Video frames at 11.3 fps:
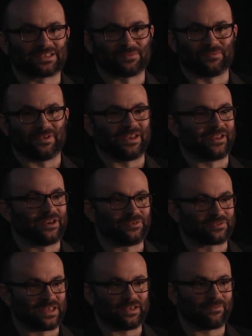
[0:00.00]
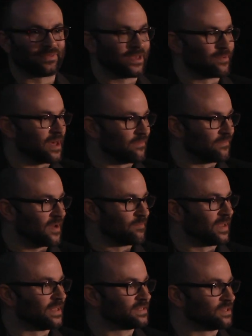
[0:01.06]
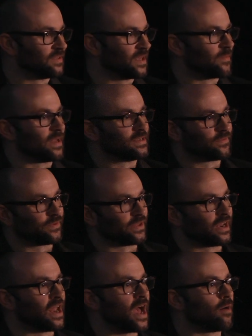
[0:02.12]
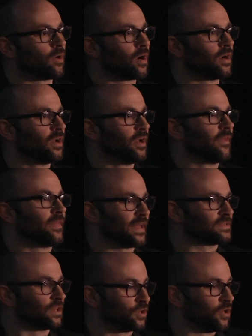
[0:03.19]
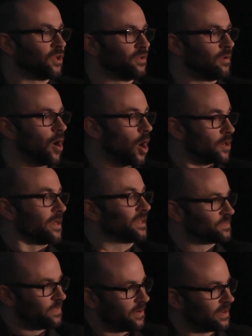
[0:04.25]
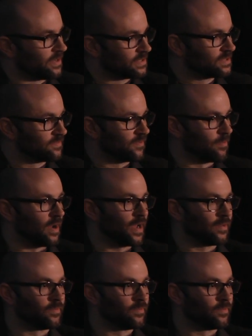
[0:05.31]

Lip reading: and you think about it 5 minutes, and you think about it differently in an hour, that's a good art experience from my